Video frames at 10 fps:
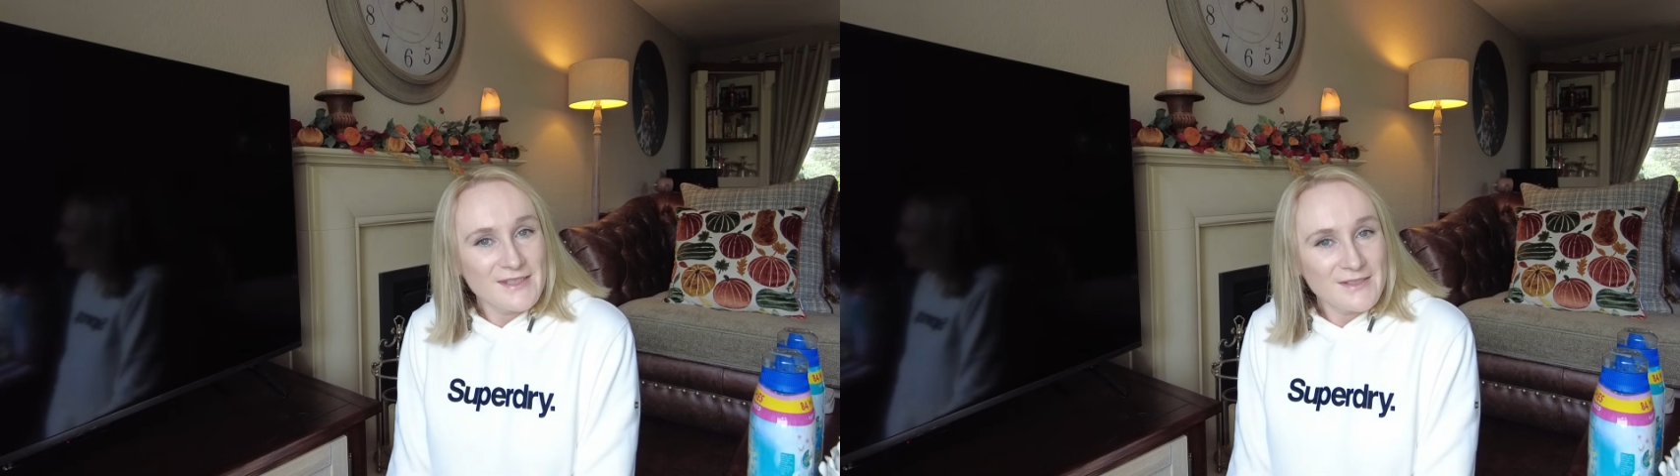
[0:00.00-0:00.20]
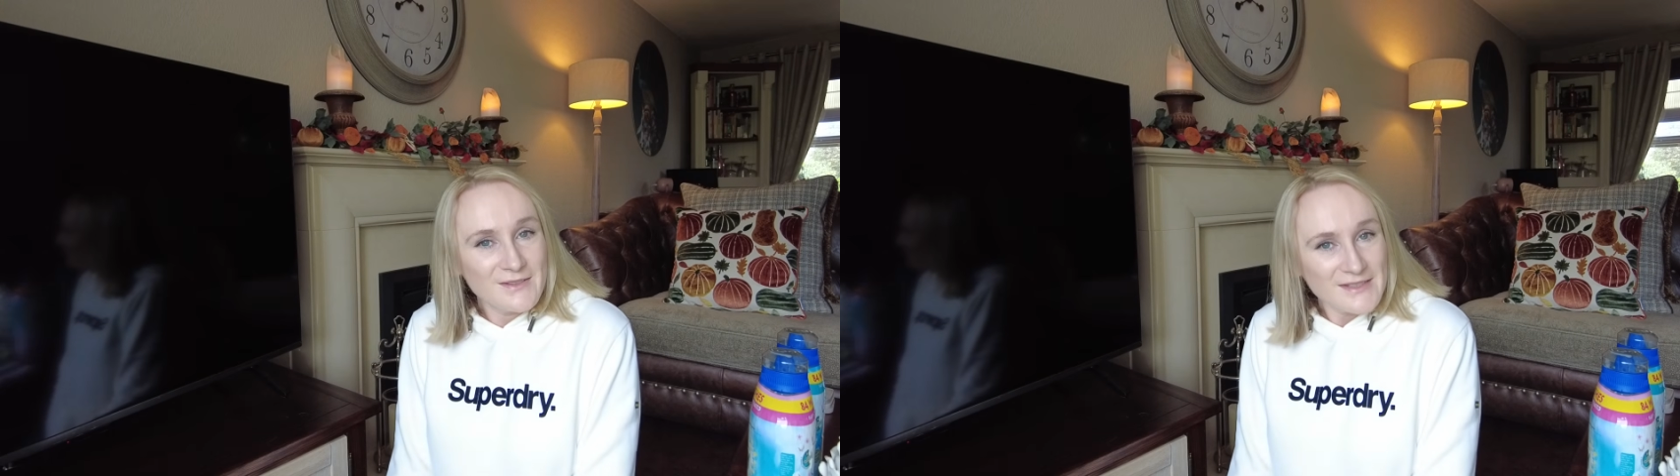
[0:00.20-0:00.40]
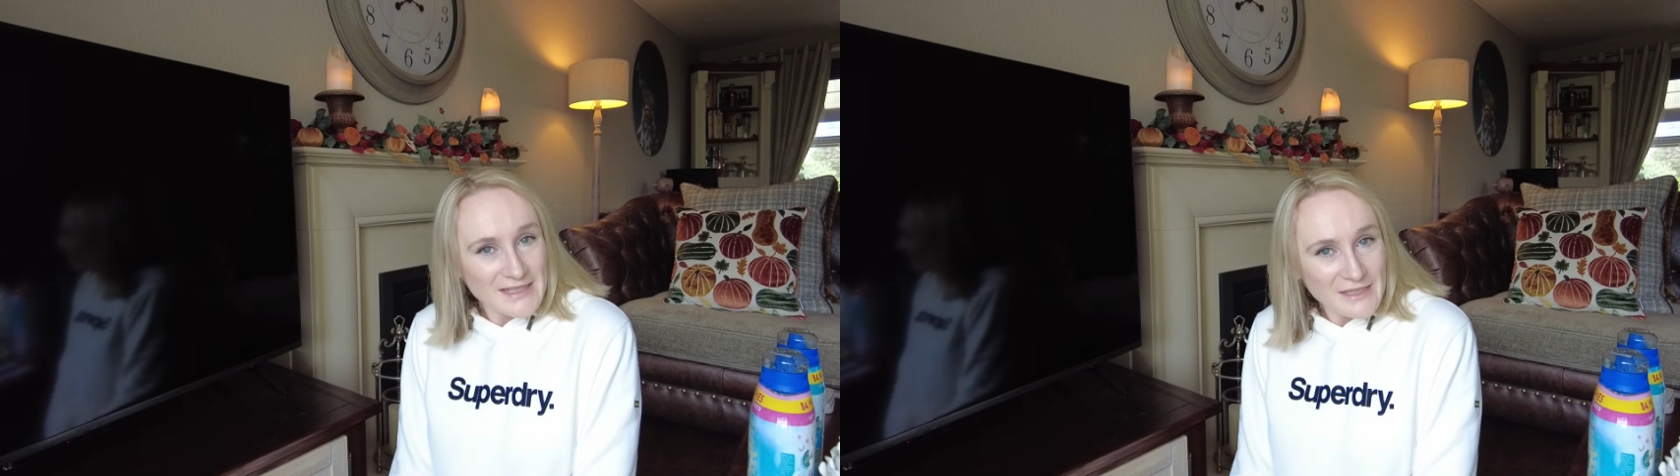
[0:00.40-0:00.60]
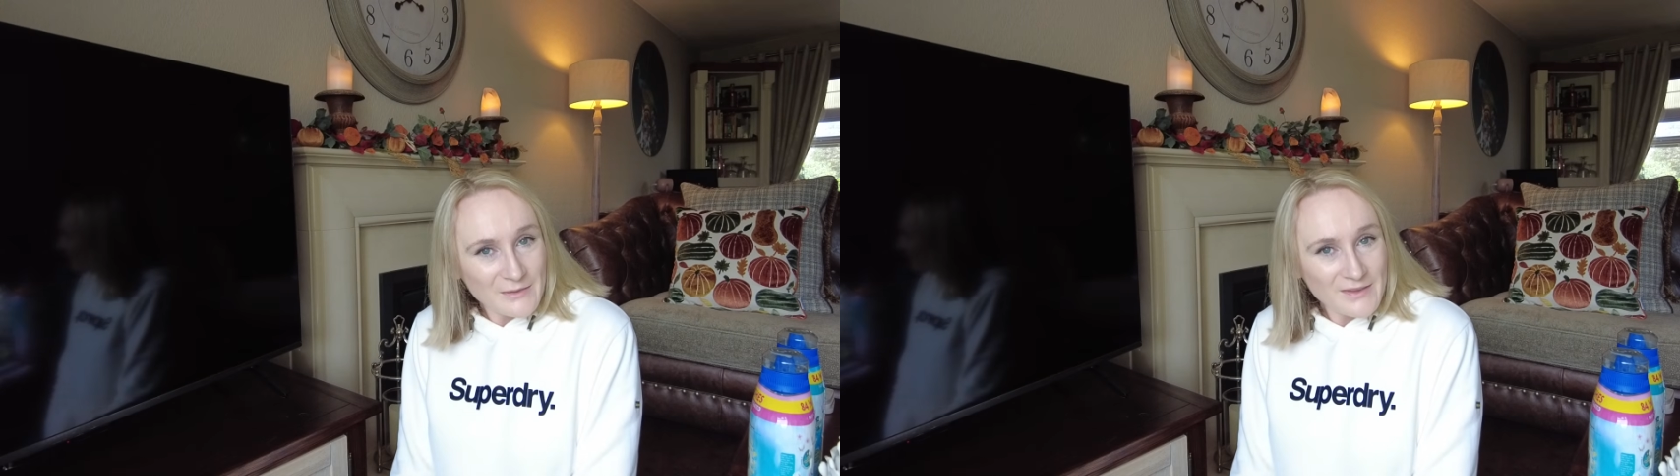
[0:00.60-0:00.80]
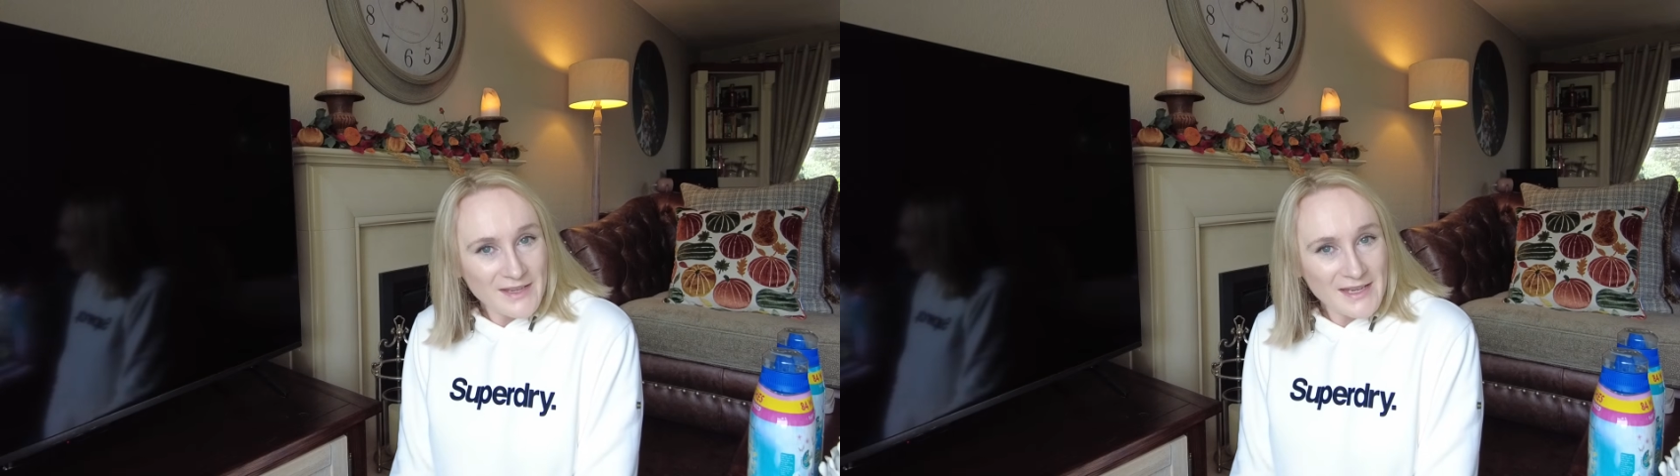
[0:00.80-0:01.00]
to seeing you
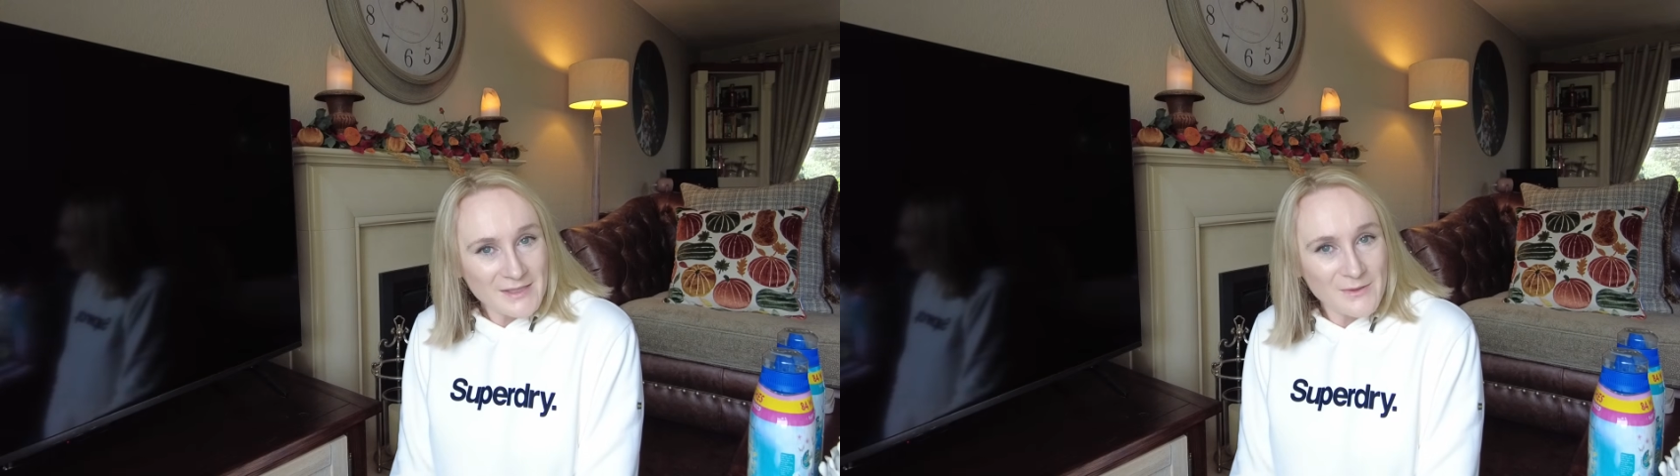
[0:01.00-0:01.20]
in the next